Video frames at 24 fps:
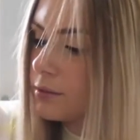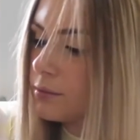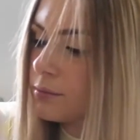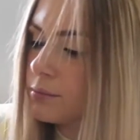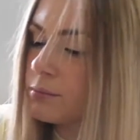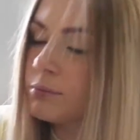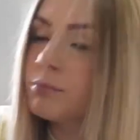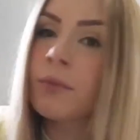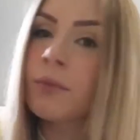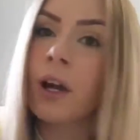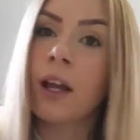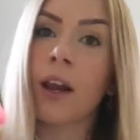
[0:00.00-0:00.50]

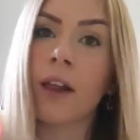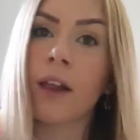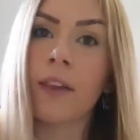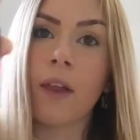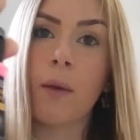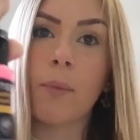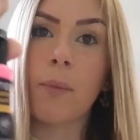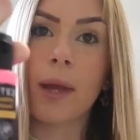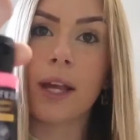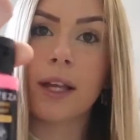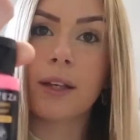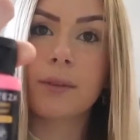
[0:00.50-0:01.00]
I like
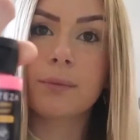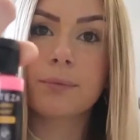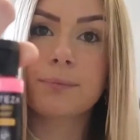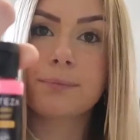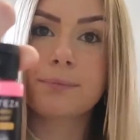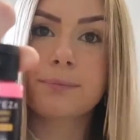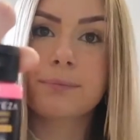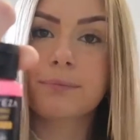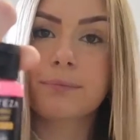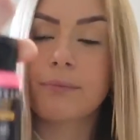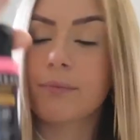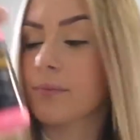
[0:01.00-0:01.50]
that pink.
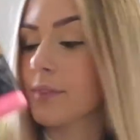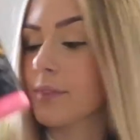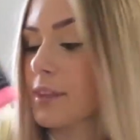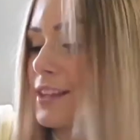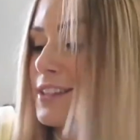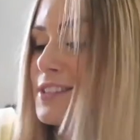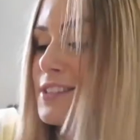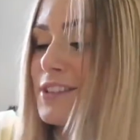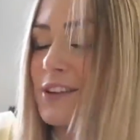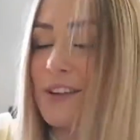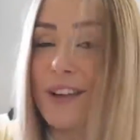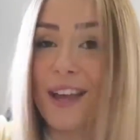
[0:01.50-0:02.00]

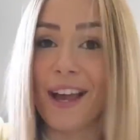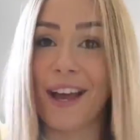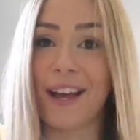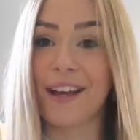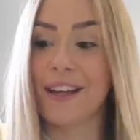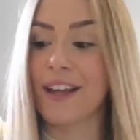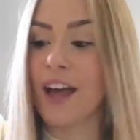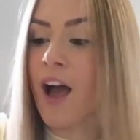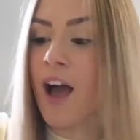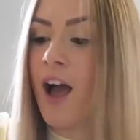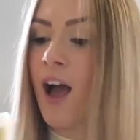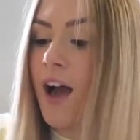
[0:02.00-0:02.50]
So
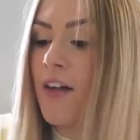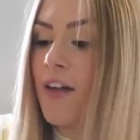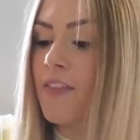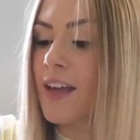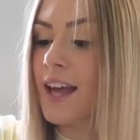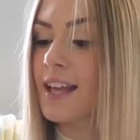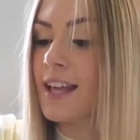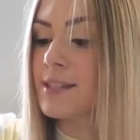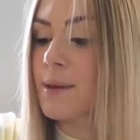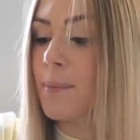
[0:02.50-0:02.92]
yeah, there's